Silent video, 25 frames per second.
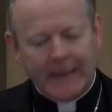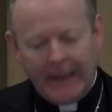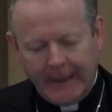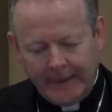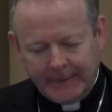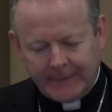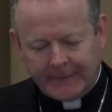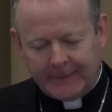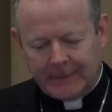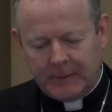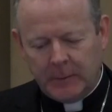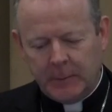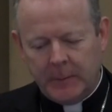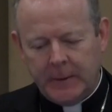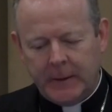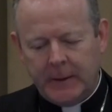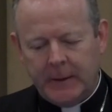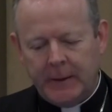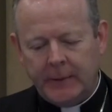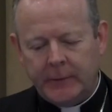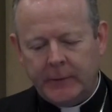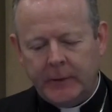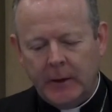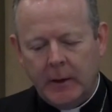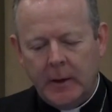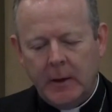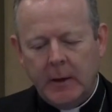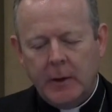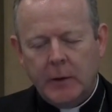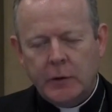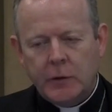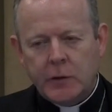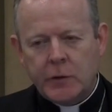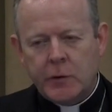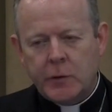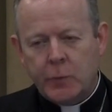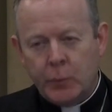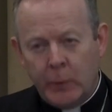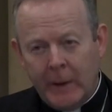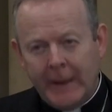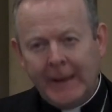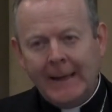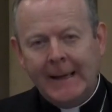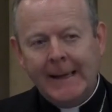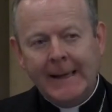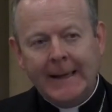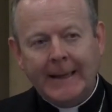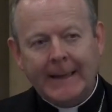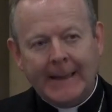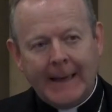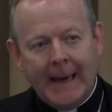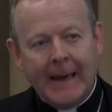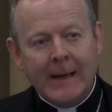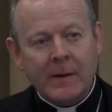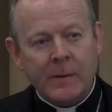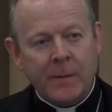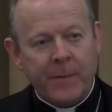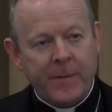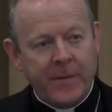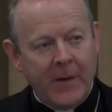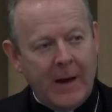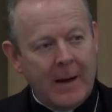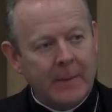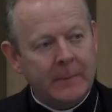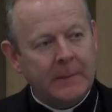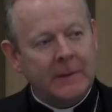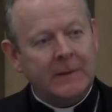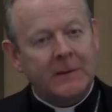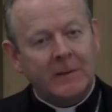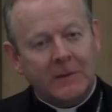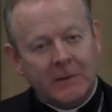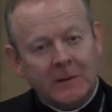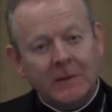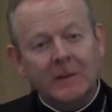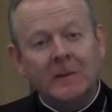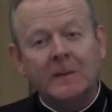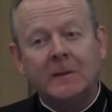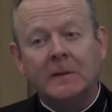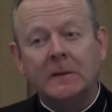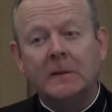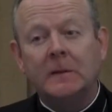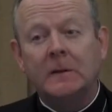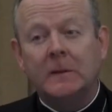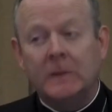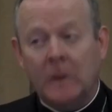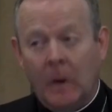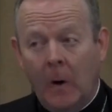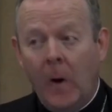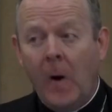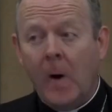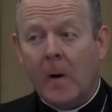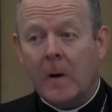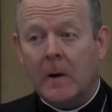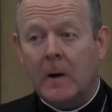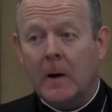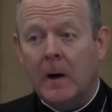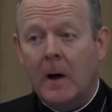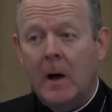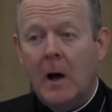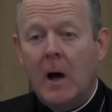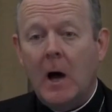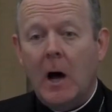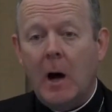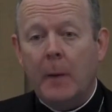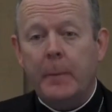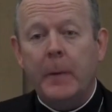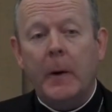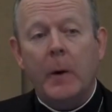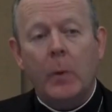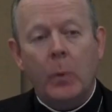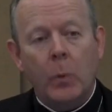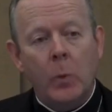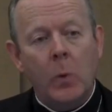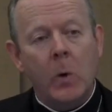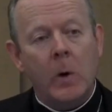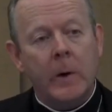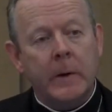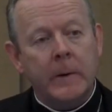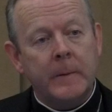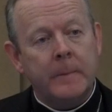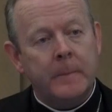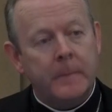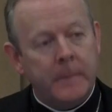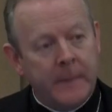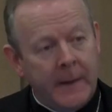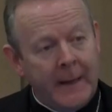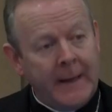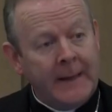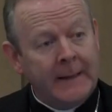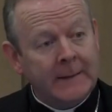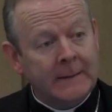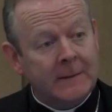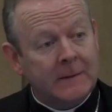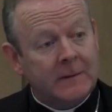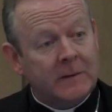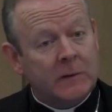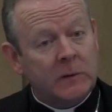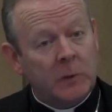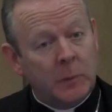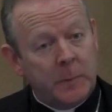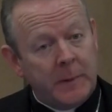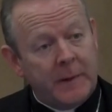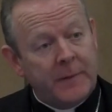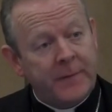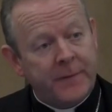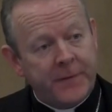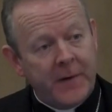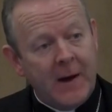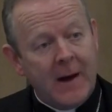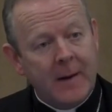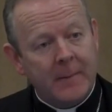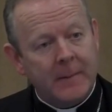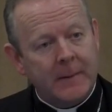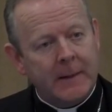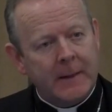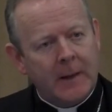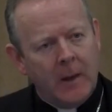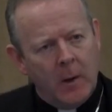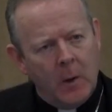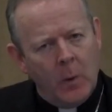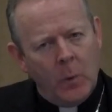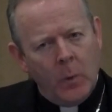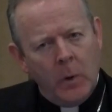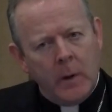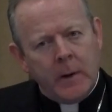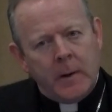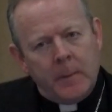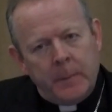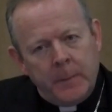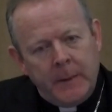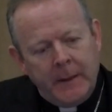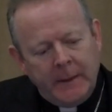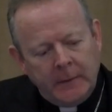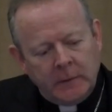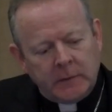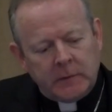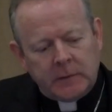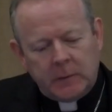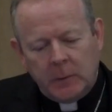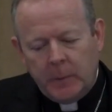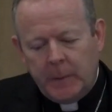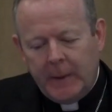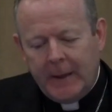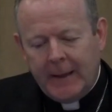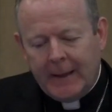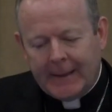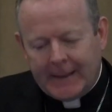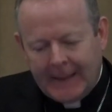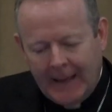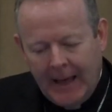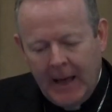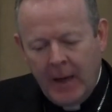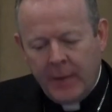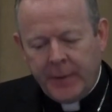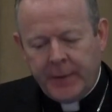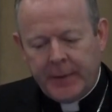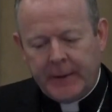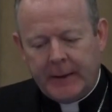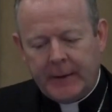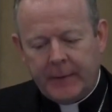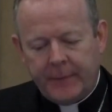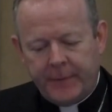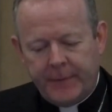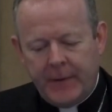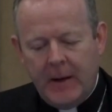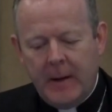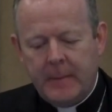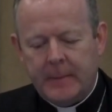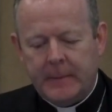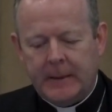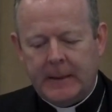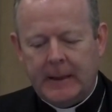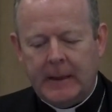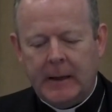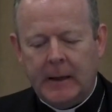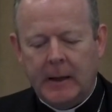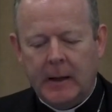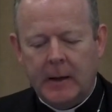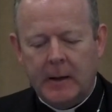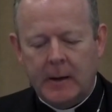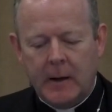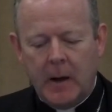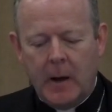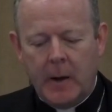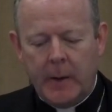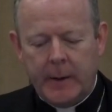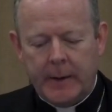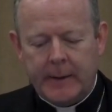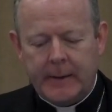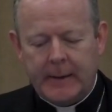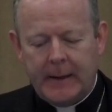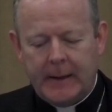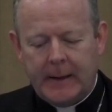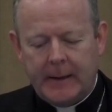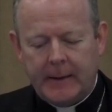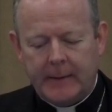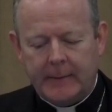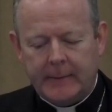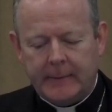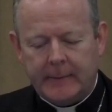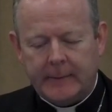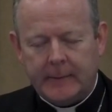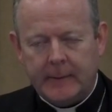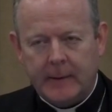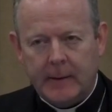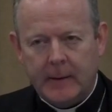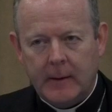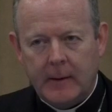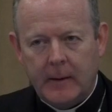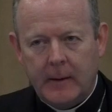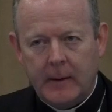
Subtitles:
testimonies to really get families just to talk about what it means to be family, what it means to be a Catholic family nowadays.